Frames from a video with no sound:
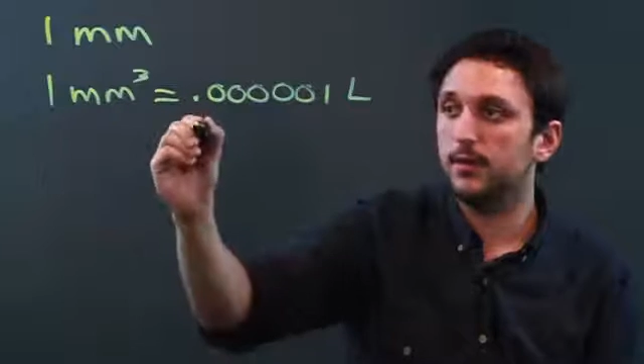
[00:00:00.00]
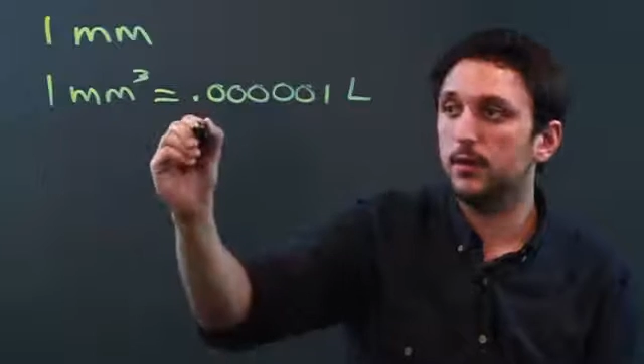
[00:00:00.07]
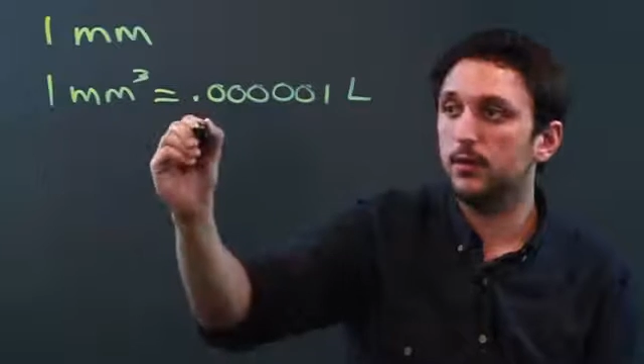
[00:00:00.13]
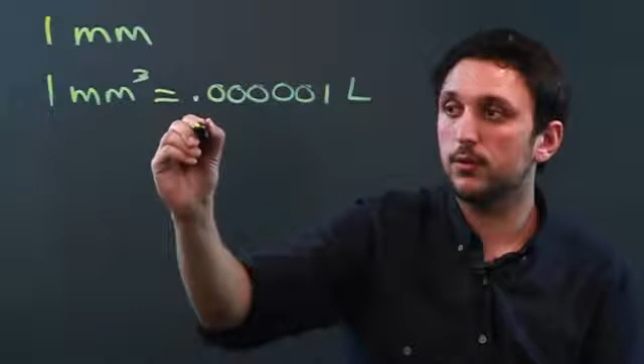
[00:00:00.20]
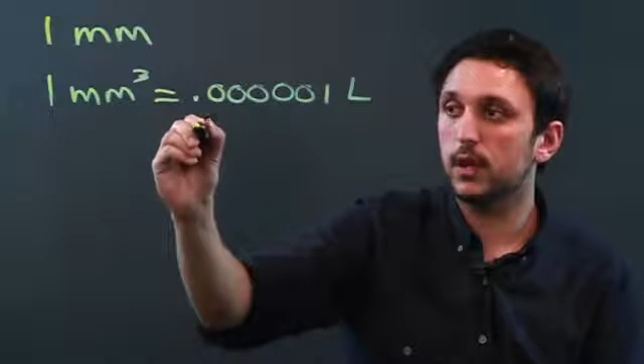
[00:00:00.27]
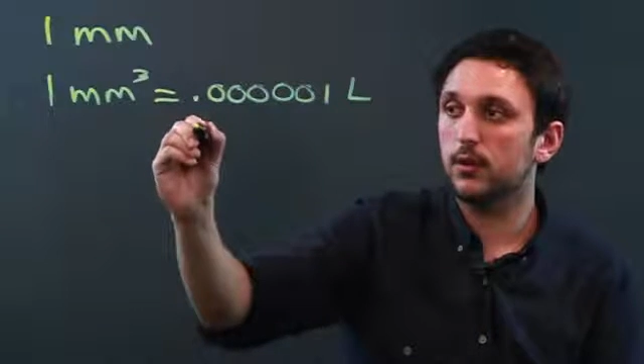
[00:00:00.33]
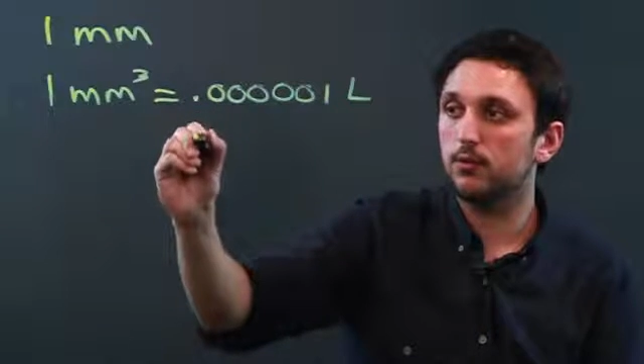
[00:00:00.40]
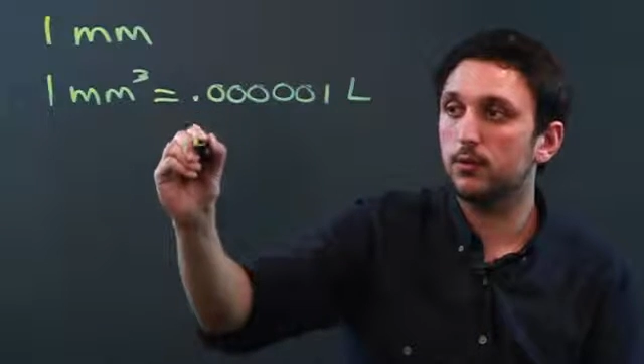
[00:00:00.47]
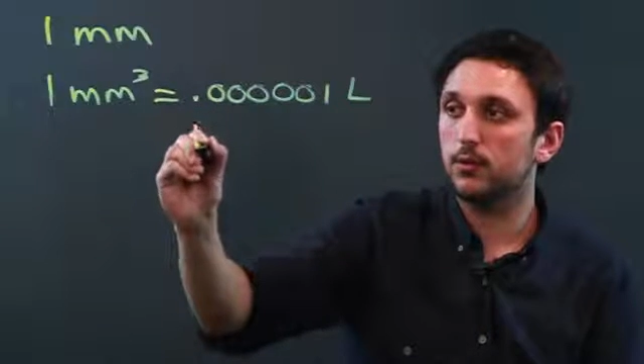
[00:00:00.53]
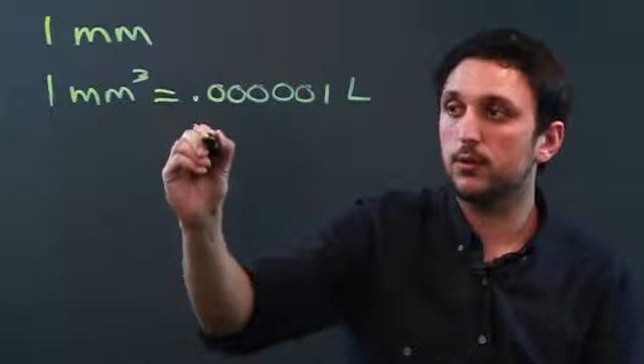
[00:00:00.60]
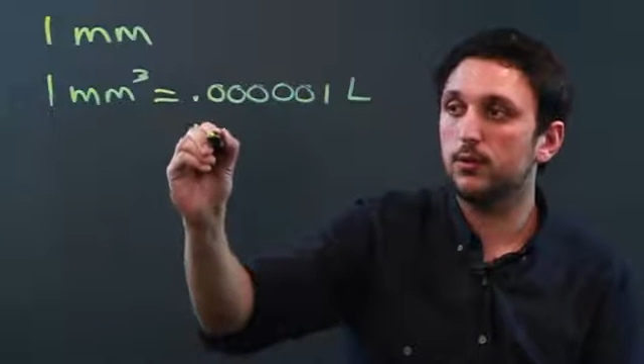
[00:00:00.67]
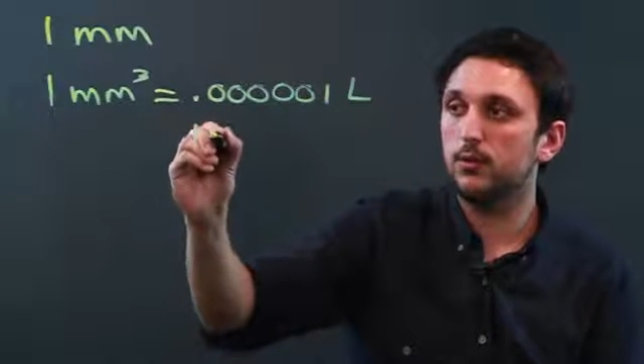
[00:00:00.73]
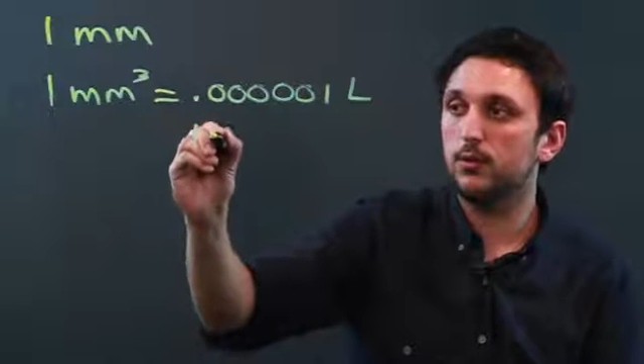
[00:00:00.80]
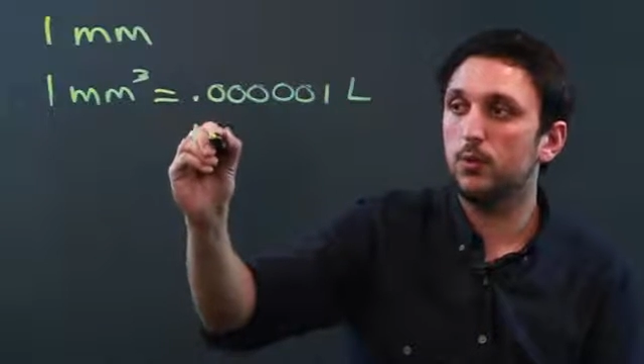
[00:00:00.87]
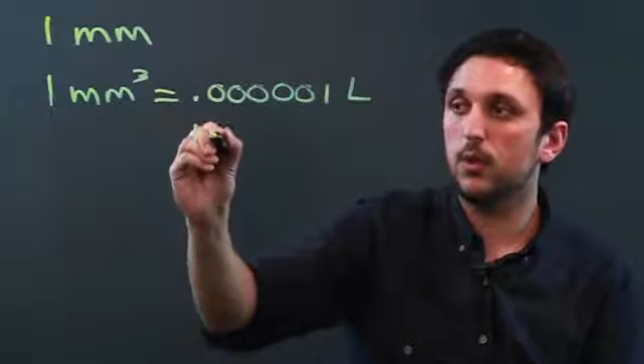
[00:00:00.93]
notation, which
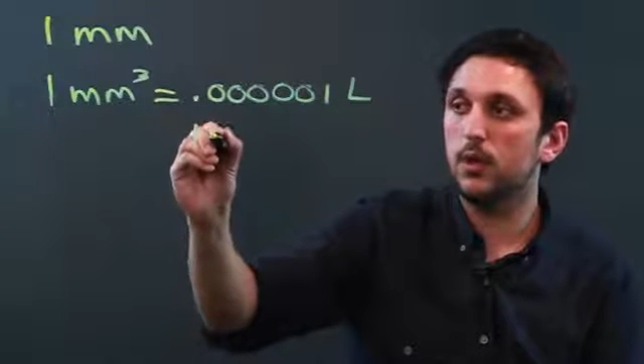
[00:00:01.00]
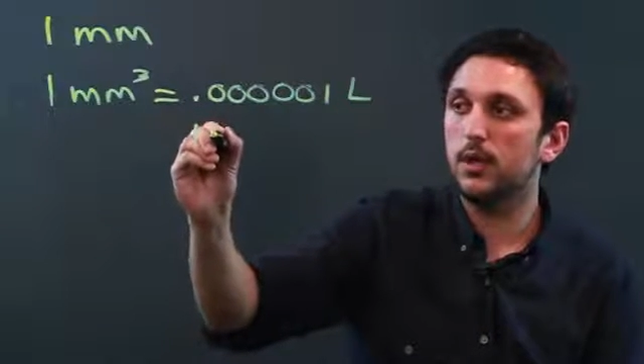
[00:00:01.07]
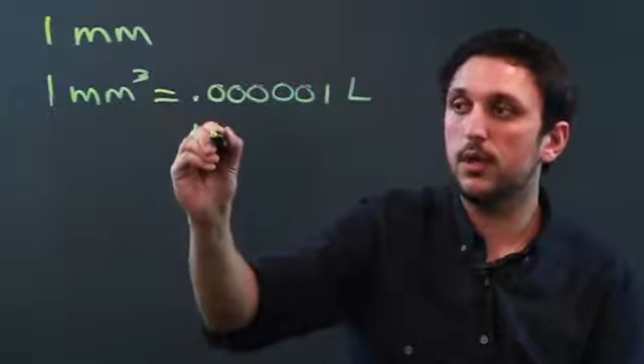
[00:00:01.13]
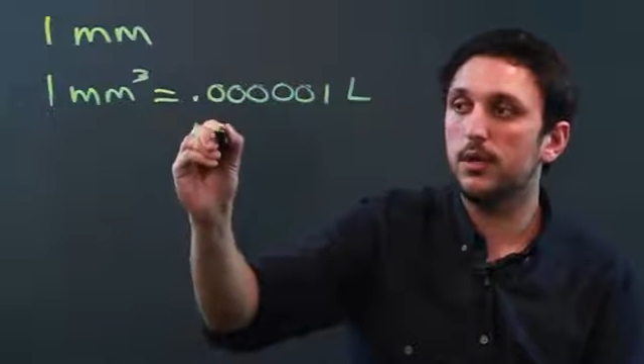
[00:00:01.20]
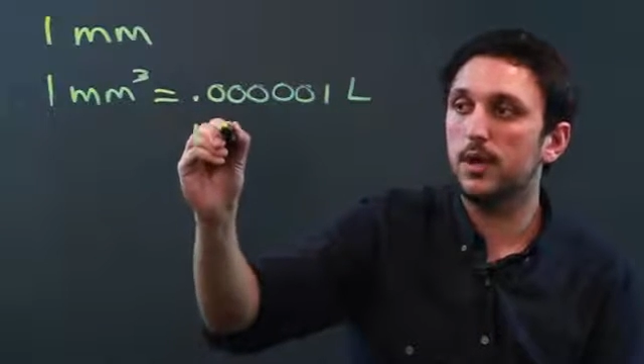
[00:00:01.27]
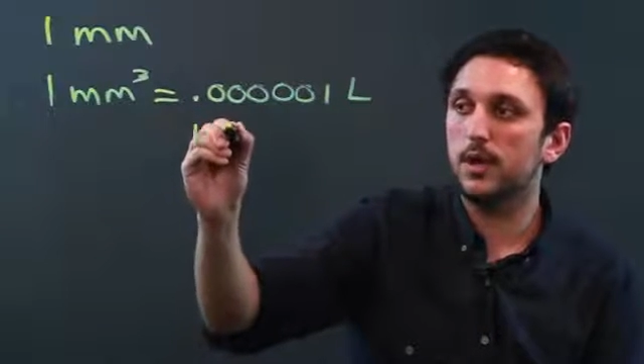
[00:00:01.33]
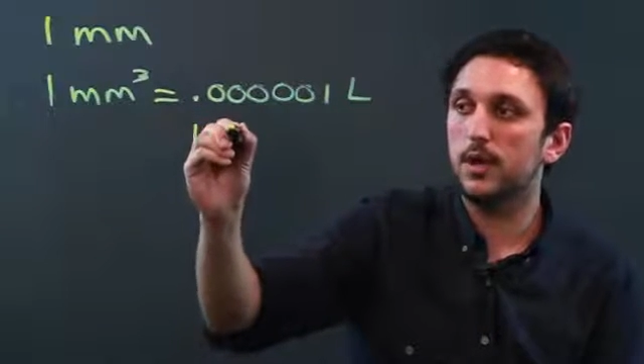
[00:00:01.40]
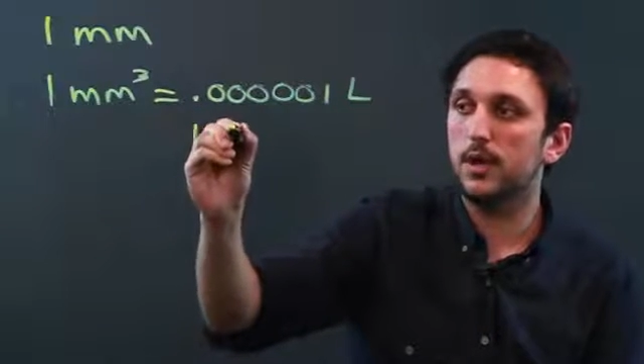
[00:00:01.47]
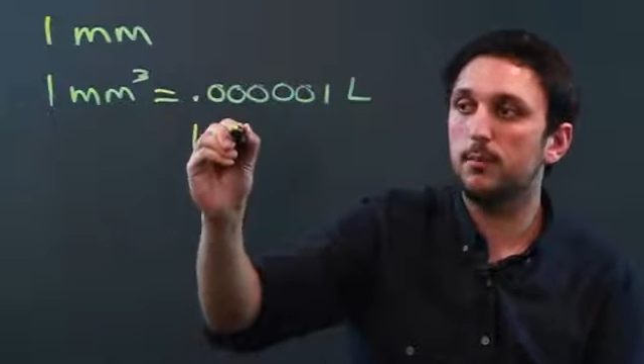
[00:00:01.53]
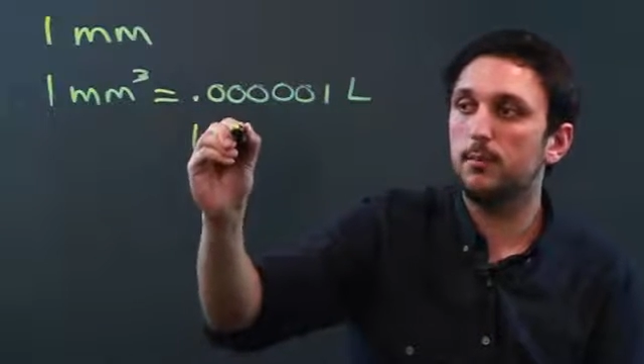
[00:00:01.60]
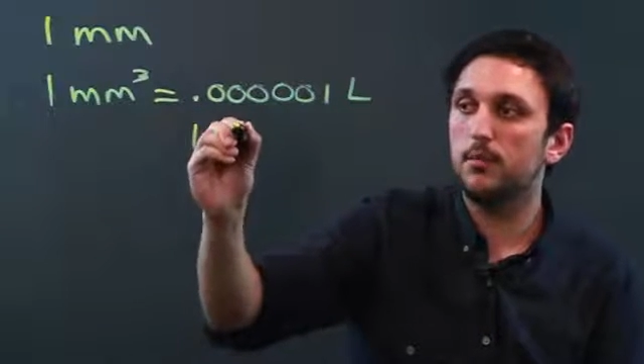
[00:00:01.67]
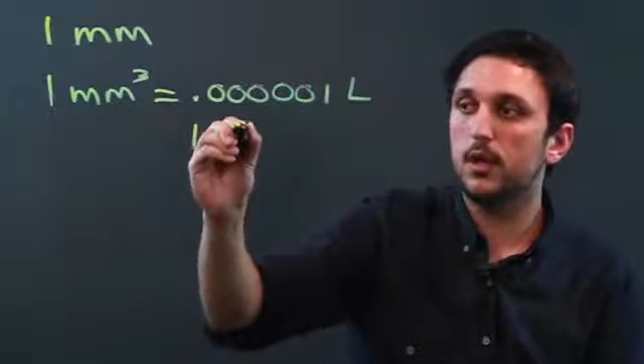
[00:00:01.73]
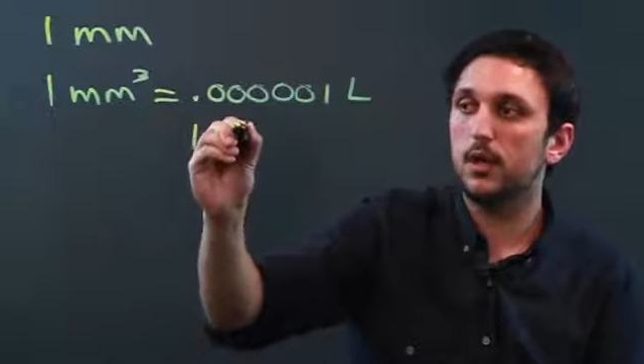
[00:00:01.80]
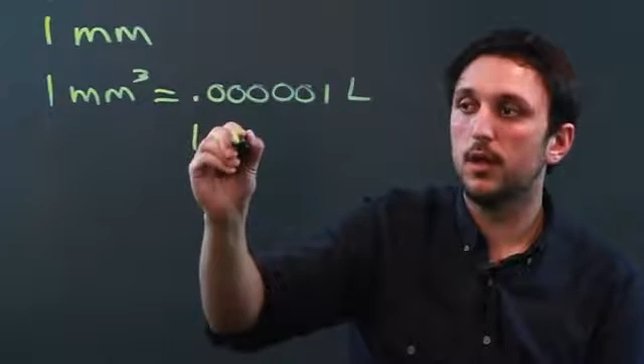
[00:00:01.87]
is 1 times